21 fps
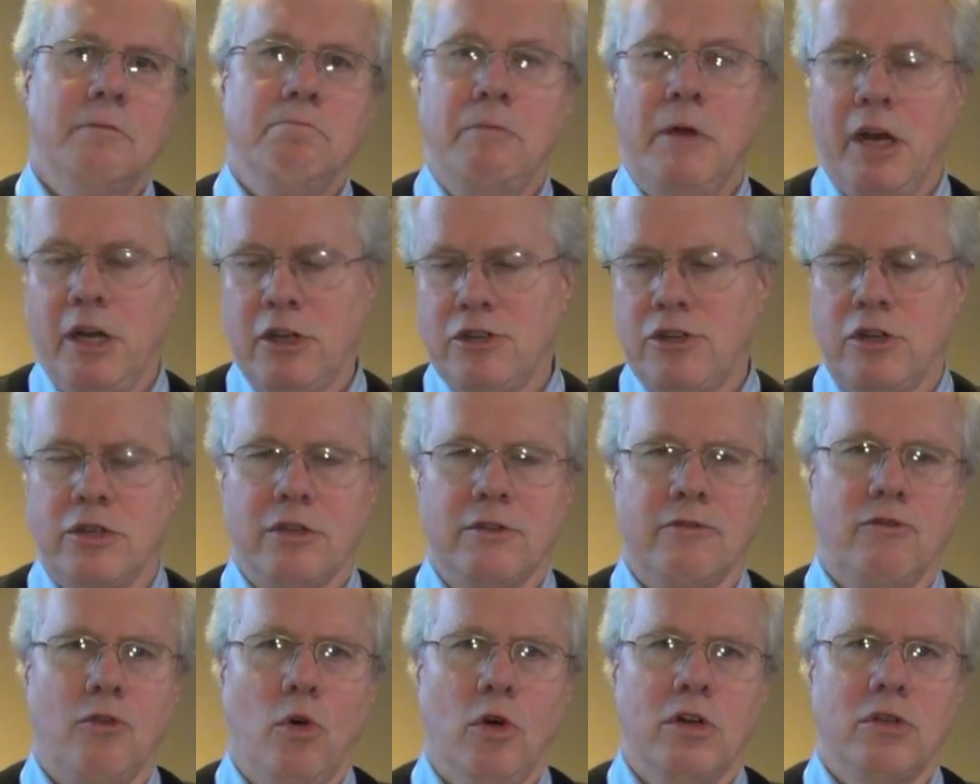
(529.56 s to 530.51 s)
Ministers,
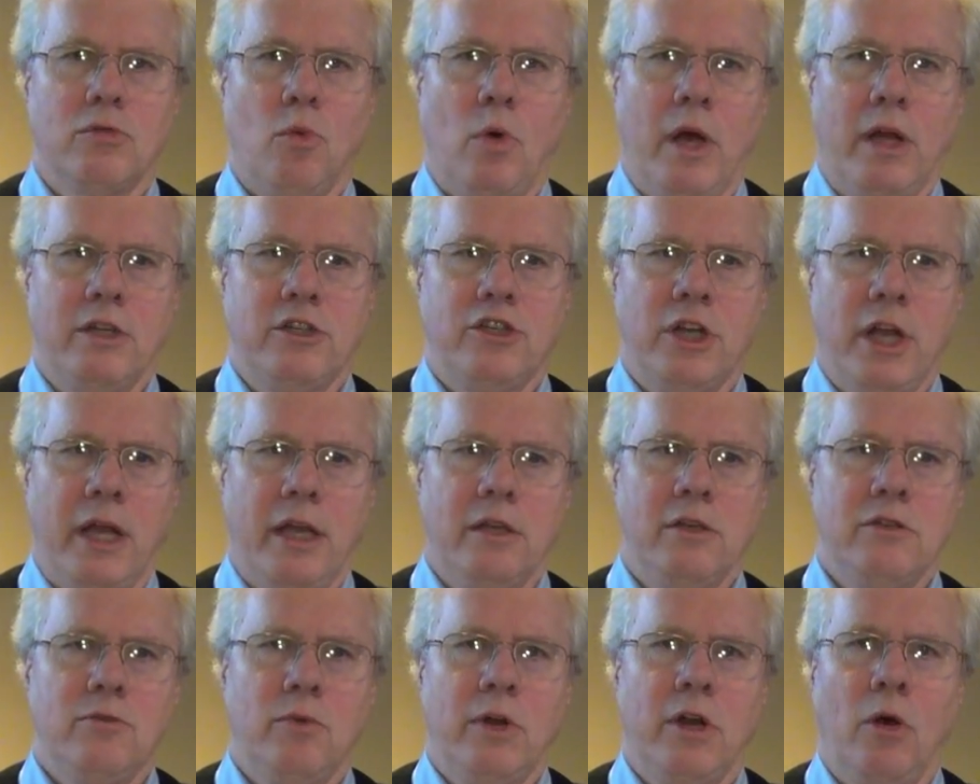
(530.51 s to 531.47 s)
of course, want
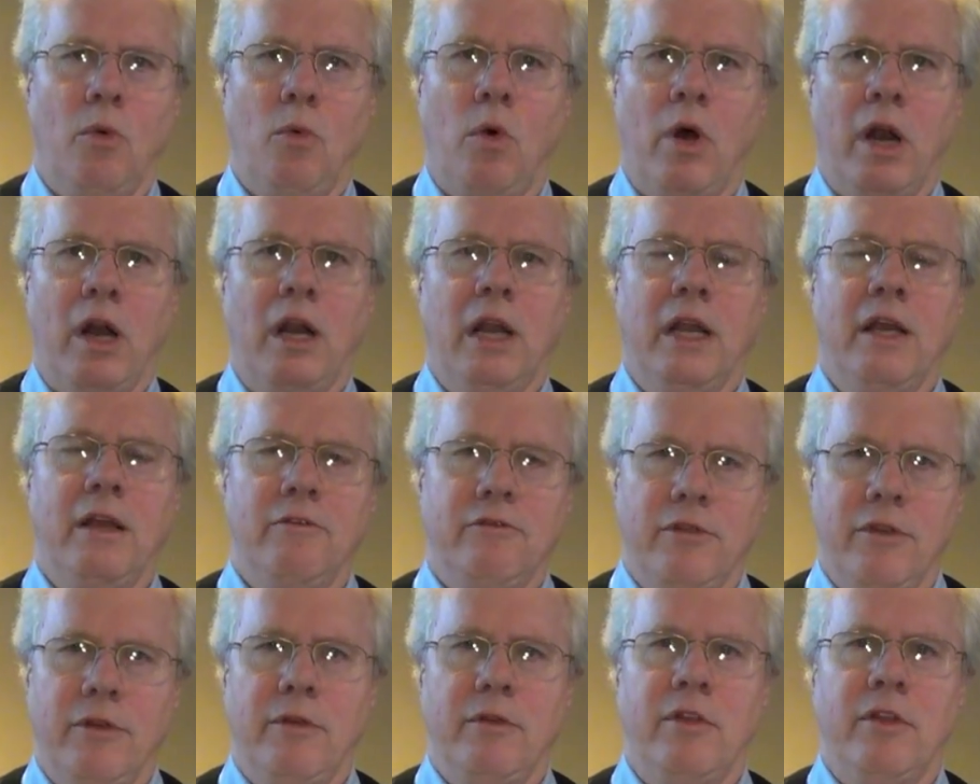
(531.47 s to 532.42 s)
change. We don't want to leave
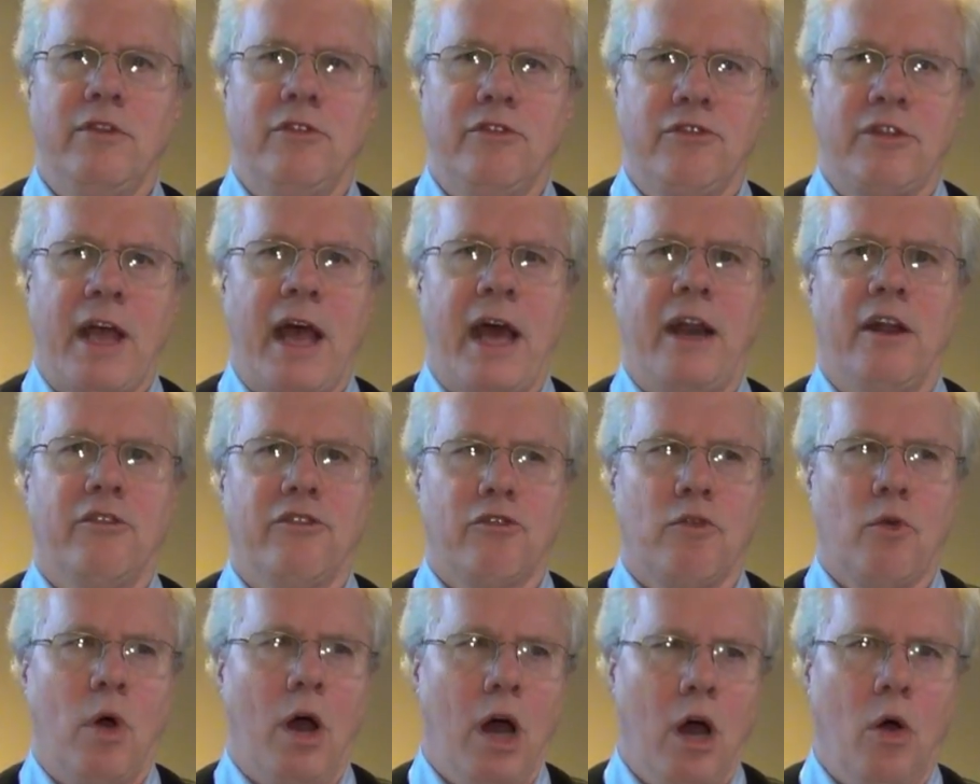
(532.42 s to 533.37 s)
the status
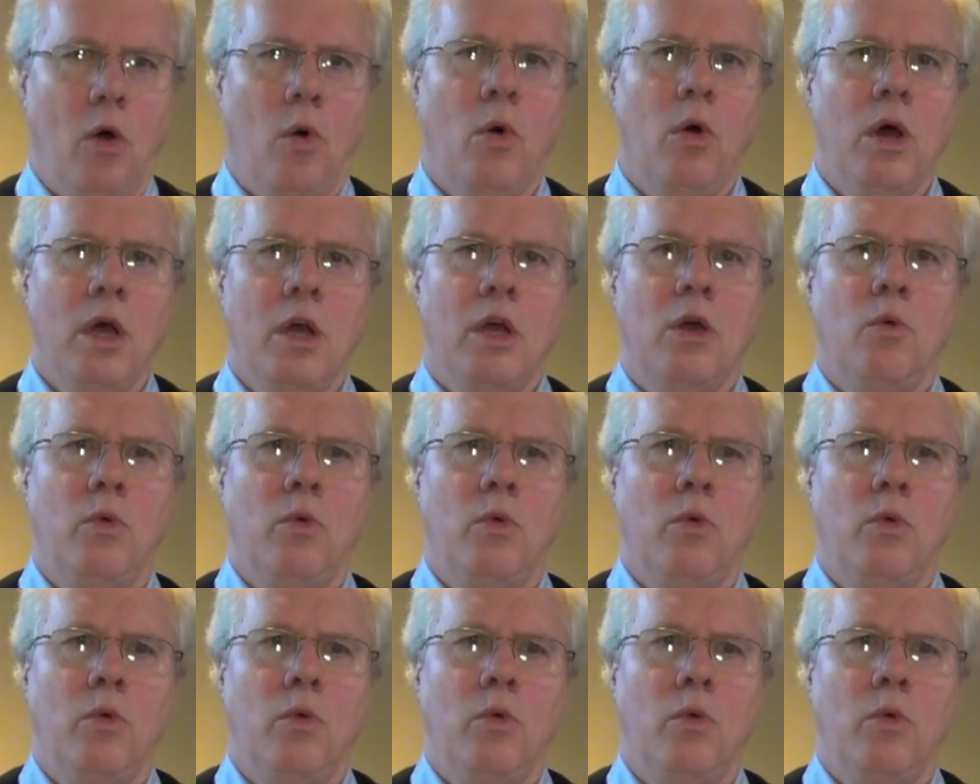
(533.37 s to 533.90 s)
quo.